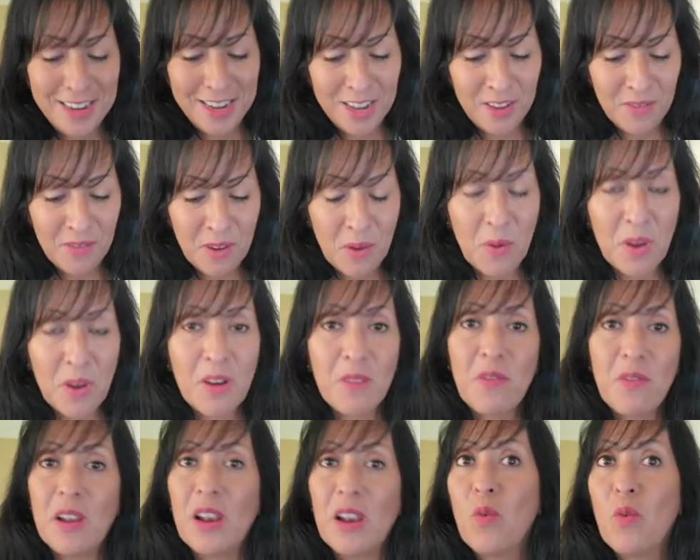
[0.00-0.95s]
if I want to
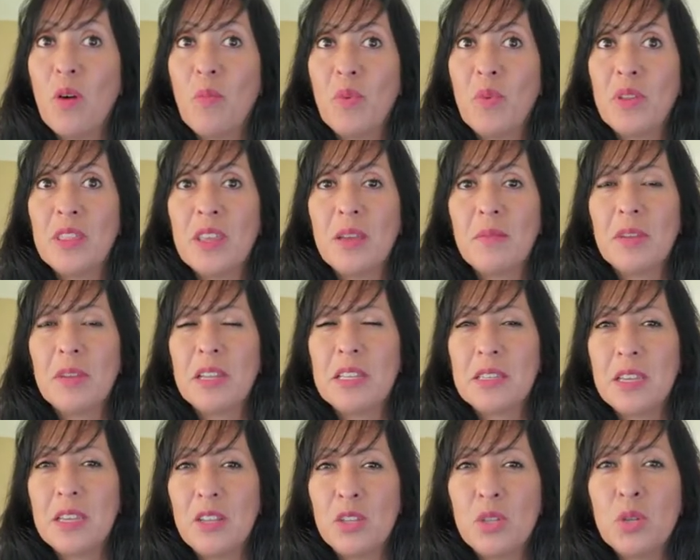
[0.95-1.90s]
follow up with them,
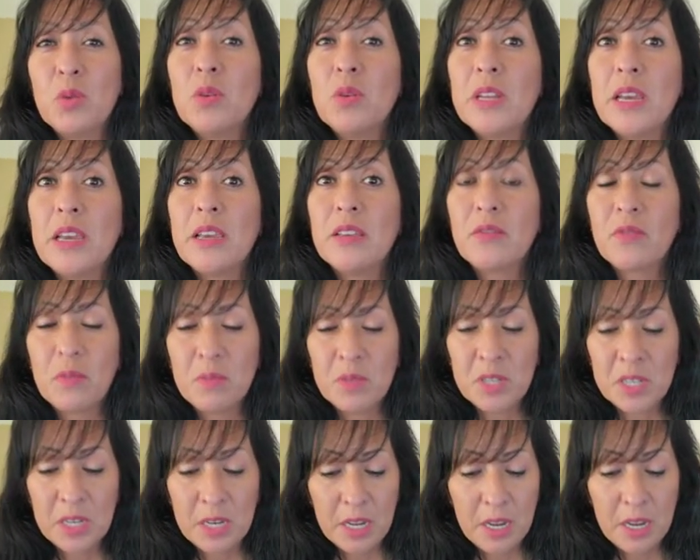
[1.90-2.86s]
let's say 2 days from
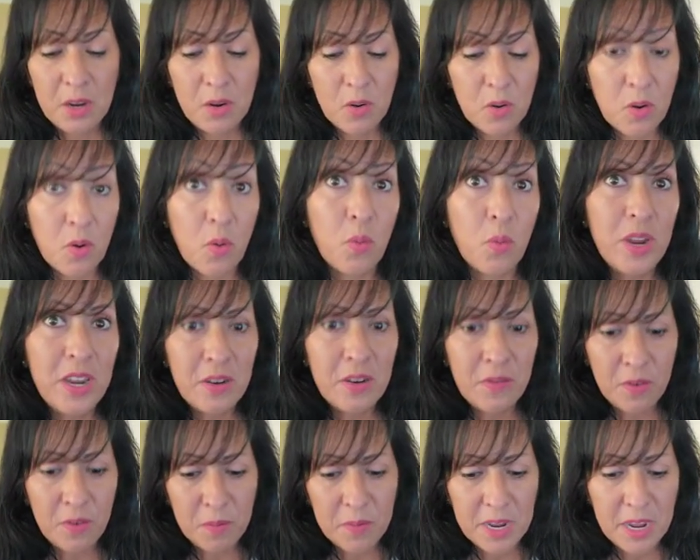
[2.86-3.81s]
today or a week
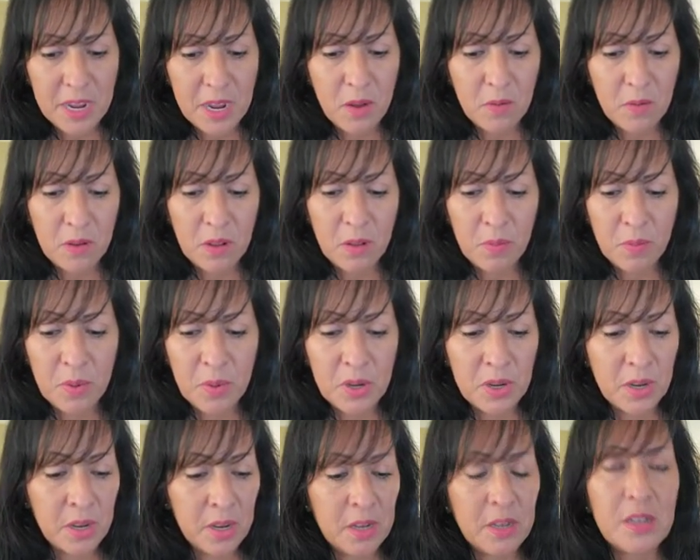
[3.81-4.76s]
from now, I'll put
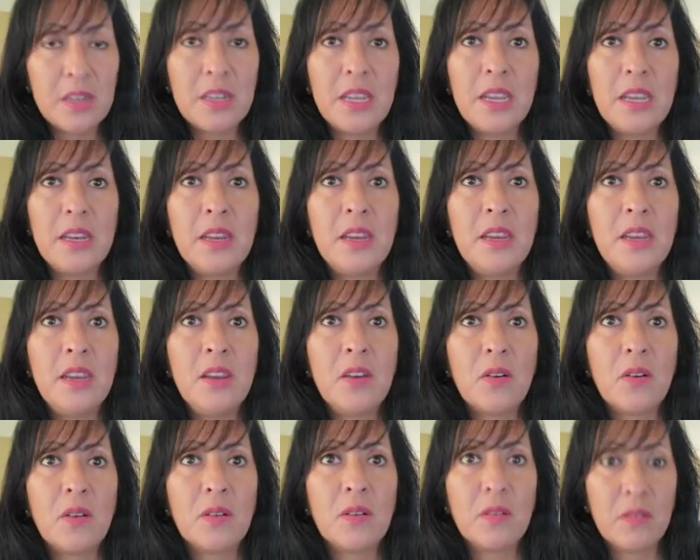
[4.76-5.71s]
in the date
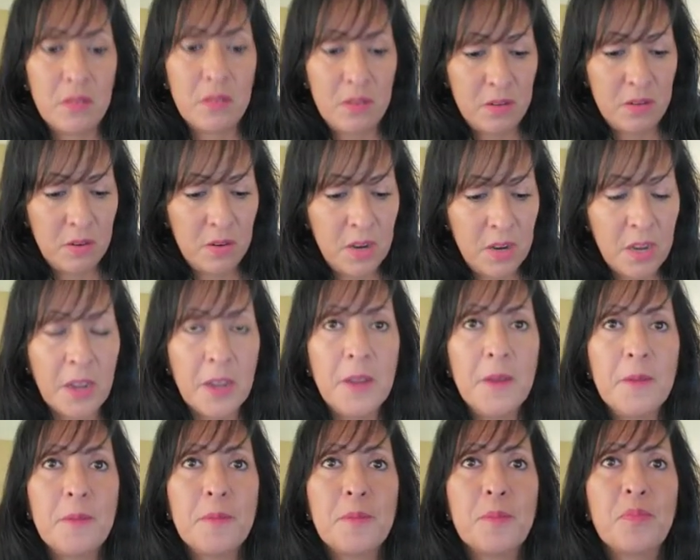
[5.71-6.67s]
here. Okay.